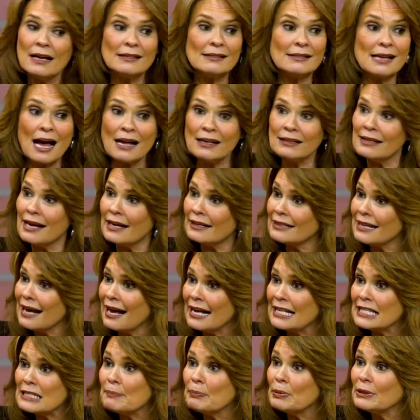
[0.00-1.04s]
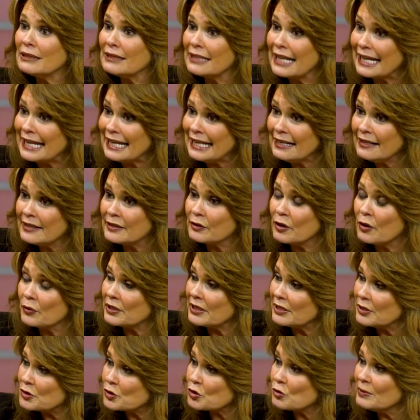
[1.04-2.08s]
Not a lot of guys played their own
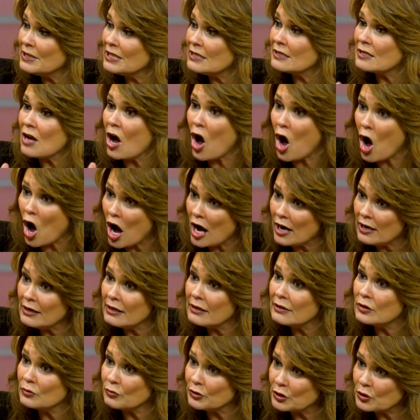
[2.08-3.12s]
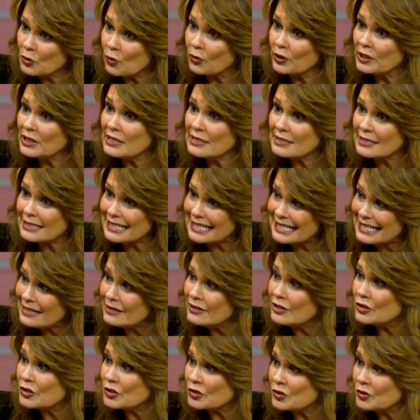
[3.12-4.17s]
instruments on the recordings
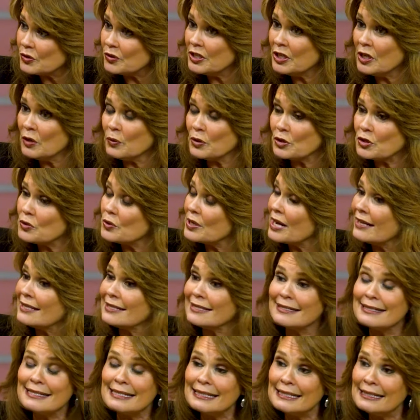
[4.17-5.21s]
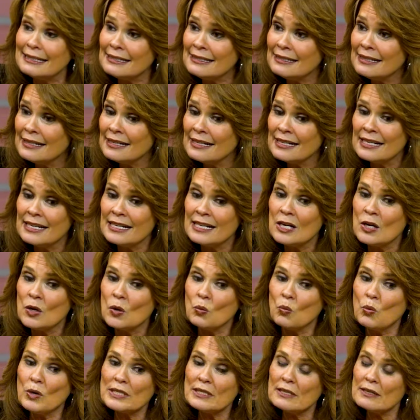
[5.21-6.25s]
in the studio, which you guys did.
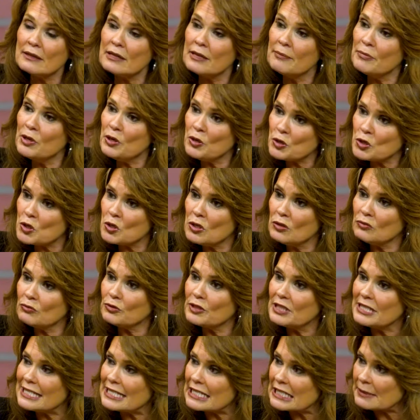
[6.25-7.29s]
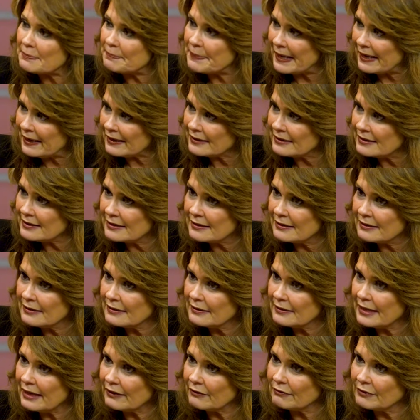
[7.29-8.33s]
Was it the mutual respect
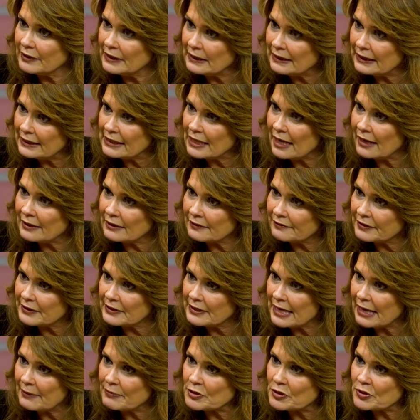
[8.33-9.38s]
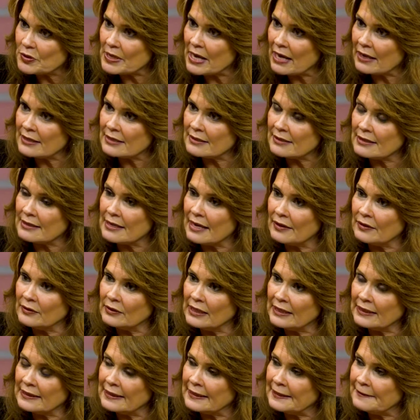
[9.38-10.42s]
that really kind of kept you guys together
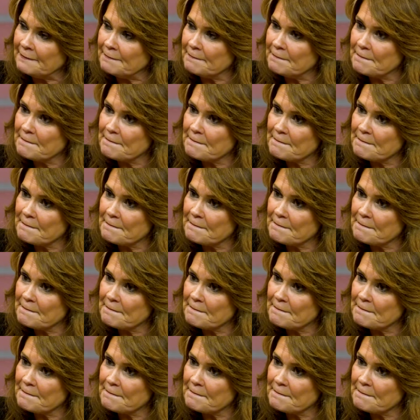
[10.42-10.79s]
like that?